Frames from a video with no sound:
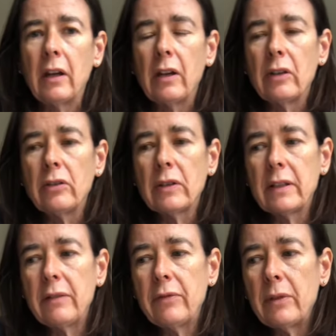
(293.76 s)
just
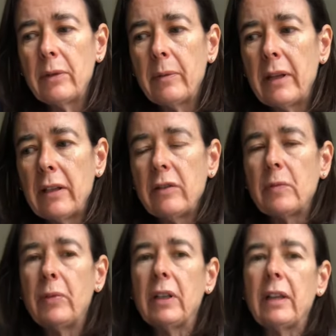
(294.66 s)
lean forward a bit, just
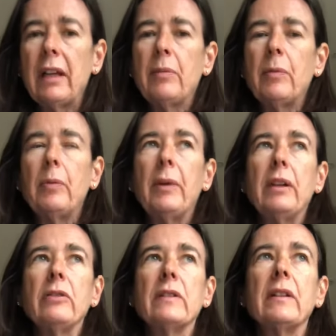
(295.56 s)
bring that hip up a bit and
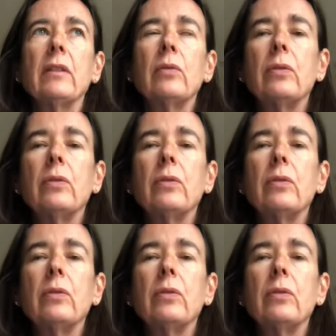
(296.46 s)
just think,